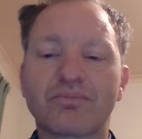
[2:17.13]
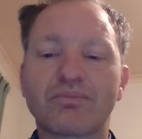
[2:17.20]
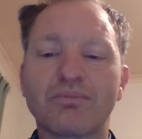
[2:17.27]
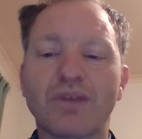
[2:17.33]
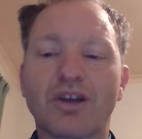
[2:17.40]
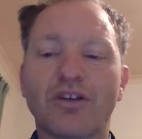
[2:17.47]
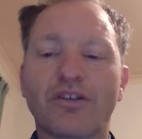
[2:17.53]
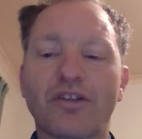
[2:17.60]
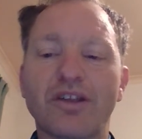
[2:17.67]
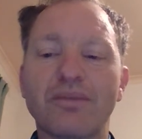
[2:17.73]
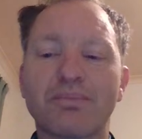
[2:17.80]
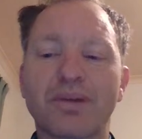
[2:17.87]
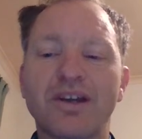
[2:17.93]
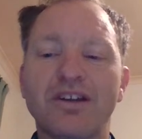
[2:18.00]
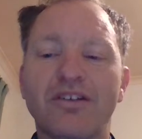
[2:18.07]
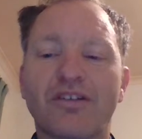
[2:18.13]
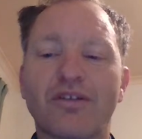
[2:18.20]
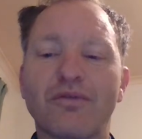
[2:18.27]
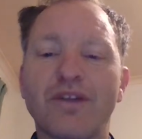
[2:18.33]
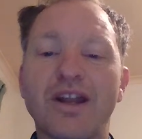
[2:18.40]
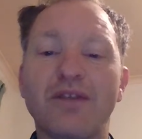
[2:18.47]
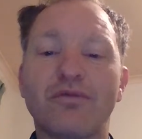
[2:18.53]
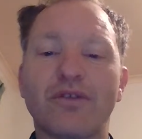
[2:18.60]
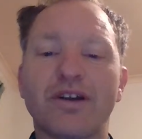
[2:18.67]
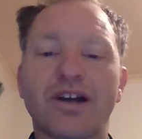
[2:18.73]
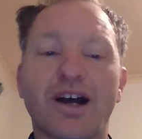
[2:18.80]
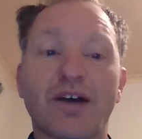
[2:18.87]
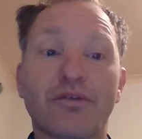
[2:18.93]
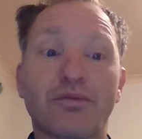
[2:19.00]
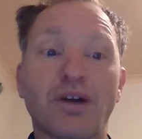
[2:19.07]
Because the impedance of an end-fed
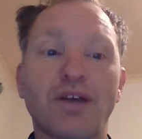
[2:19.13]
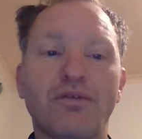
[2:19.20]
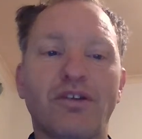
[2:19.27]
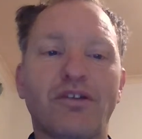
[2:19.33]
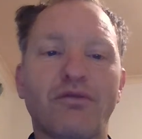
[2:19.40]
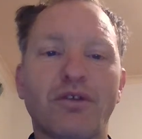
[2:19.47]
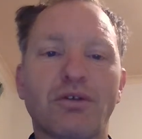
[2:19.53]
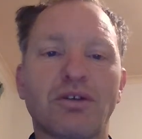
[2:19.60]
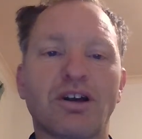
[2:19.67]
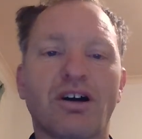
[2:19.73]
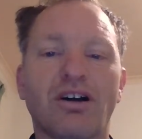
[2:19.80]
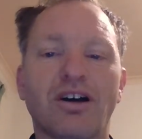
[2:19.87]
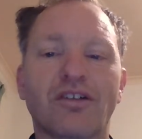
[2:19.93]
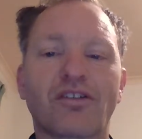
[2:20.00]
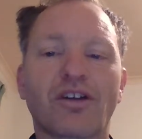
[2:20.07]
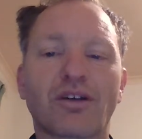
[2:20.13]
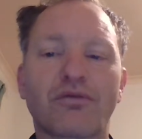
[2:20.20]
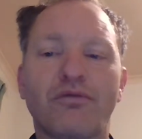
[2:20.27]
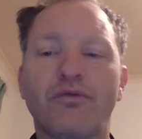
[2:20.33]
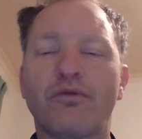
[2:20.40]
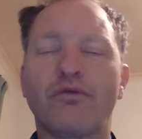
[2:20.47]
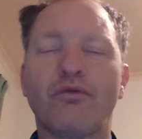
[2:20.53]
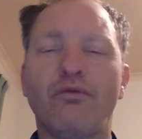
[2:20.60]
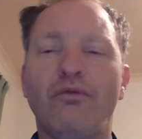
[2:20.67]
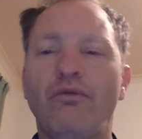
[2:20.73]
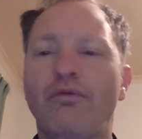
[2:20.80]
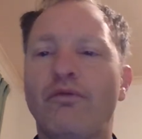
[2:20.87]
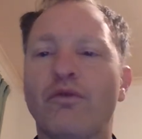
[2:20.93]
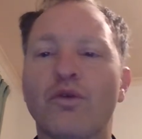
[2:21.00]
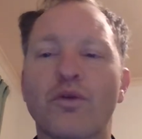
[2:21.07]
half wave is very high. It's like
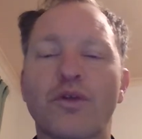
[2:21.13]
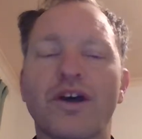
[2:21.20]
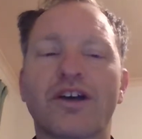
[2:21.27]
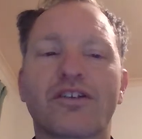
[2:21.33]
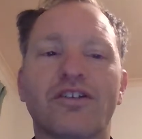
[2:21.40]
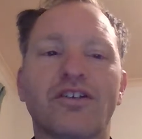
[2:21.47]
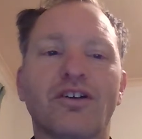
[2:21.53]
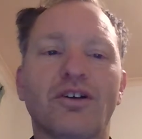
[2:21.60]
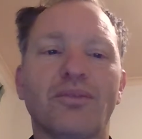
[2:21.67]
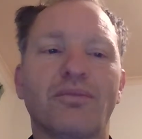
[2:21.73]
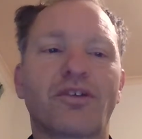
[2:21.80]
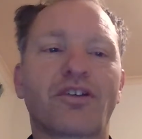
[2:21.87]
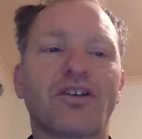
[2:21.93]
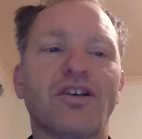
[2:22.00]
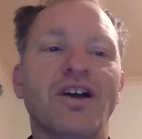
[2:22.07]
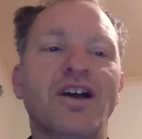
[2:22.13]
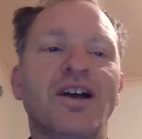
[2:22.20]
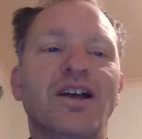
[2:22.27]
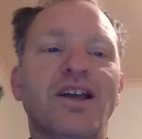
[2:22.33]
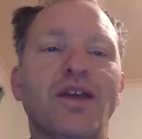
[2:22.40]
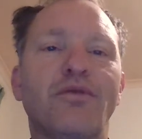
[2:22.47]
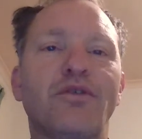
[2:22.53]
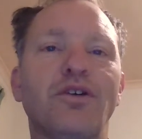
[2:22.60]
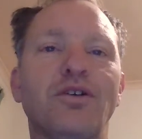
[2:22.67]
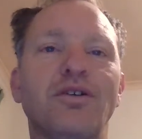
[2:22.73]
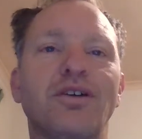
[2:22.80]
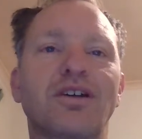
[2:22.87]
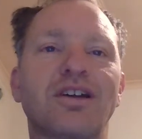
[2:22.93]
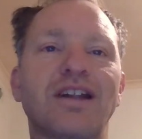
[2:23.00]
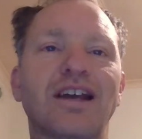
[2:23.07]
4,000 ohms. So if
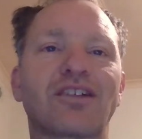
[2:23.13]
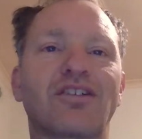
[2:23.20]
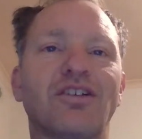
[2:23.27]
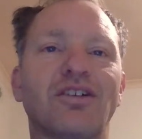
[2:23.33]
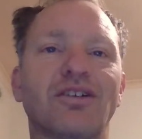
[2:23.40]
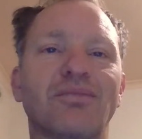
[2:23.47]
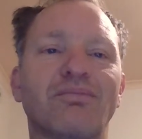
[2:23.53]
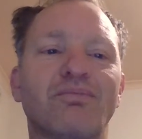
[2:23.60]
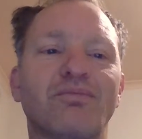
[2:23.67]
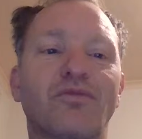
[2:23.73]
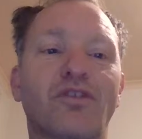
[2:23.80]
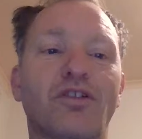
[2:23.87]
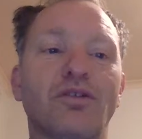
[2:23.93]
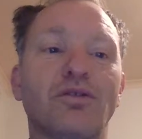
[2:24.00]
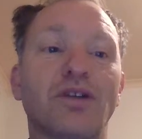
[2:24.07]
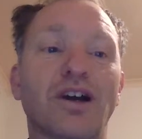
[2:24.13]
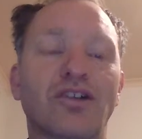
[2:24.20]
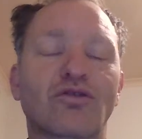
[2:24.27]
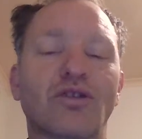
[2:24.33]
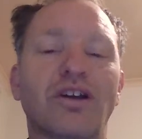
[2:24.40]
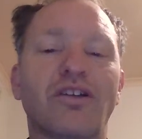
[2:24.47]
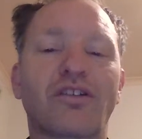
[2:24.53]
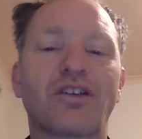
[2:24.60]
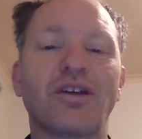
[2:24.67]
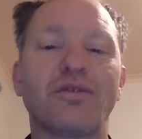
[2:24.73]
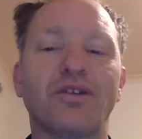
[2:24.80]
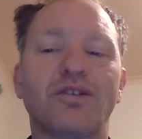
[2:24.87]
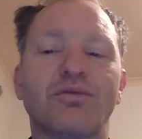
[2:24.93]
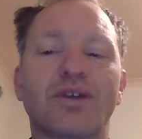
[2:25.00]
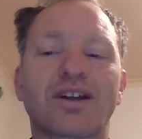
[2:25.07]
you connected it to a
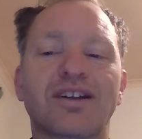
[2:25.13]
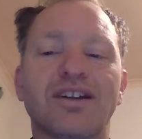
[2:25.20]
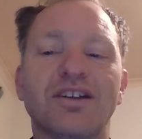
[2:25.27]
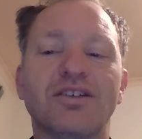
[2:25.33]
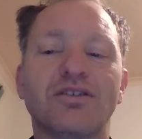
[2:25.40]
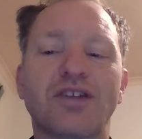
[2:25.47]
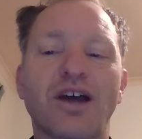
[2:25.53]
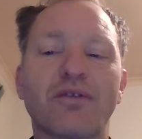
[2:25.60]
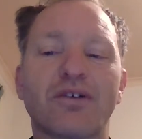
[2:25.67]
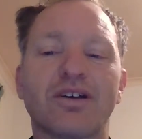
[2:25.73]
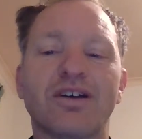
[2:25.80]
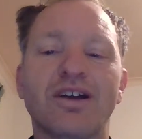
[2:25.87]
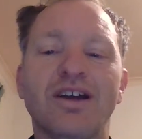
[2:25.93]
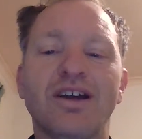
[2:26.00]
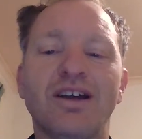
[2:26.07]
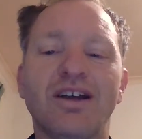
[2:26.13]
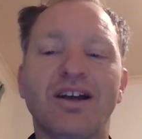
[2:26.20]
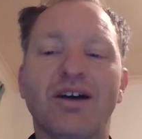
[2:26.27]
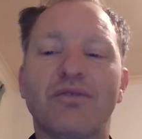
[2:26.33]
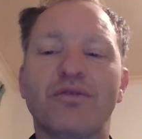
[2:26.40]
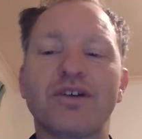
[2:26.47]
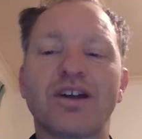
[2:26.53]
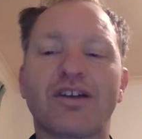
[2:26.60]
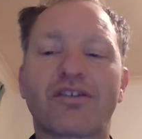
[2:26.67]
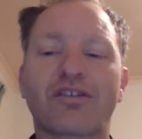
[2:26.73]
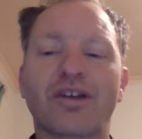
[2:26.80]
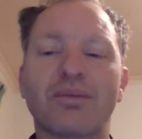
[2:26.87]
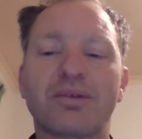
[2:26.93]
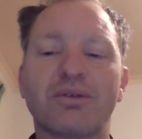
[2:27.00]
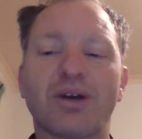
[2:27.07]
transceiver directly, you'd have a
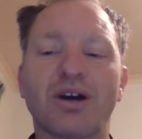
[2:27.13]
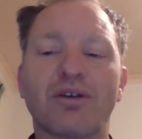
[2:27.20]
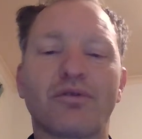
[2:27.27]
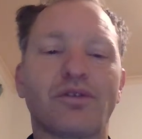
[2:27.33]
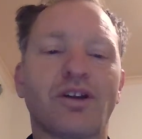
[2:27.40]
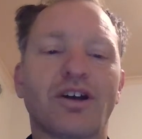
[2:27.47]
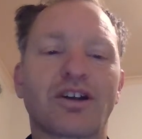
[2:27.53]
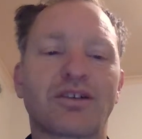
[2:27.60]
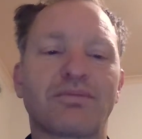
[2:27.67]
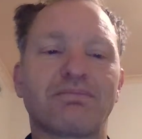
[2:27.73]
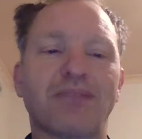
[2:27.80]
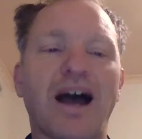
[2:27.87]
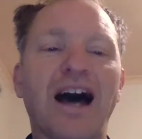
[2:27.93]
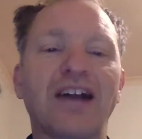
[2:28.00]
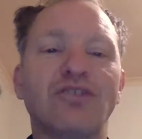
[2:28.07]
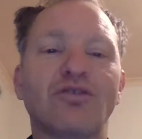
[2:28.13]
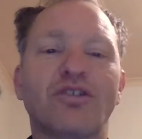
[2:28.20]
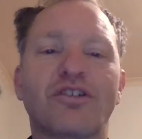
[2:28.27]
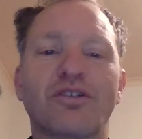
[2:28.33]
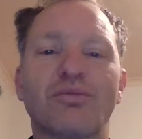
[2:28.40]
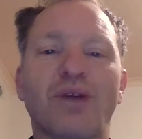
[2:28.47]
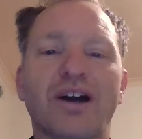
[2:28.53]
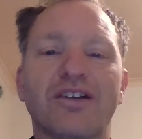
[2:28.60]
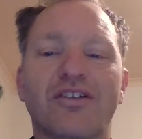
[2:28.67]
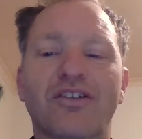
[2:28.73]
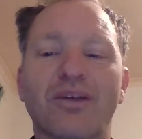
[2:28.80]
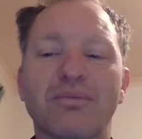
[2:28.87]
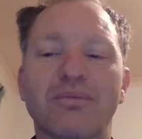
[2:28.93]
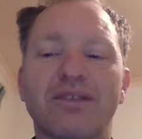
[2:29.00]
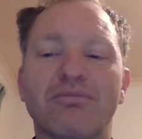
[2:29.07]
VSWR of like 100 to 1,
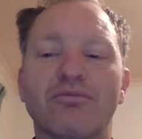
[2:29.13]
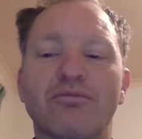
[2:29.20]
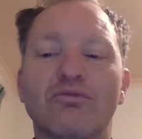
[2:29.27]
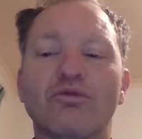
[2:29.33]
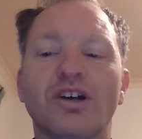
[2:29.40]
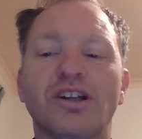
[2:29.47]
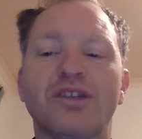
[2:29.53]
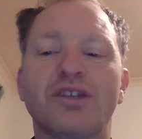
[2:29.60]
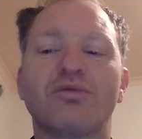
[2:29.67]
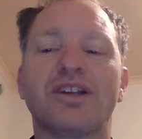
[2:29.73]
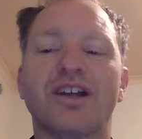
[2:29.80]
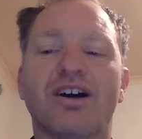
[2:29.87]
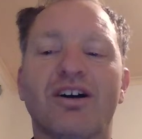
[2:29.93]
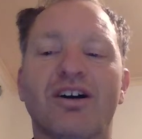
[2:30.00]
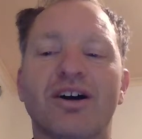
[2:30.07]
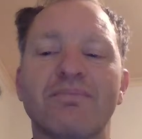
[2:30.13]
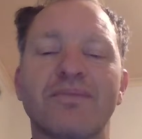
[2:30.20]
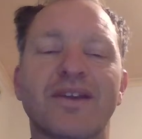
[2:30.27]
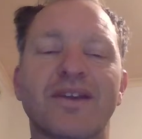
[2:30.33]
something really, really high.